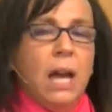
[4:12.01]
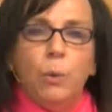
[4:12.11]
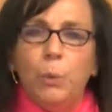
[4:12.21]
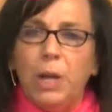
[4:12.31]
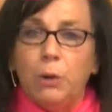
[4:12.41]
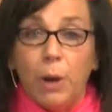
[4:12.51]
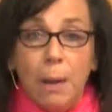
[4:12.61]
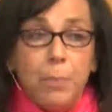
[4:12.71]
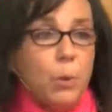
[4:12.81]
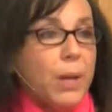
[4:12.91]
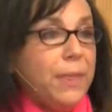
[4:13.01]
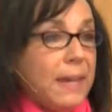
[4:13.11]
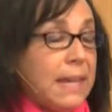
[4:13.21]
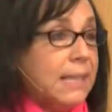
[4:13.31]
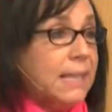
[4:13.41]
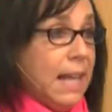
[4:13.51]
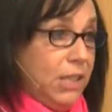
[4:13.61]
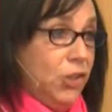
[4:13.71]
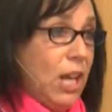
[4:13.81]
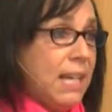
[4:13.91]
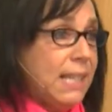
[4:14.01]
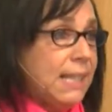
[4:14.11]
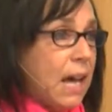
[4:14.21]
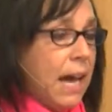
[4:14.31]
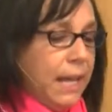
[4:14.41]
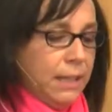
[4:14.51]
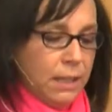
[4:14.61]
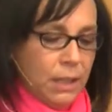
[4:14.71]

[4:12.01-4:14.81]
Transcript: when we grapple with things like genocide,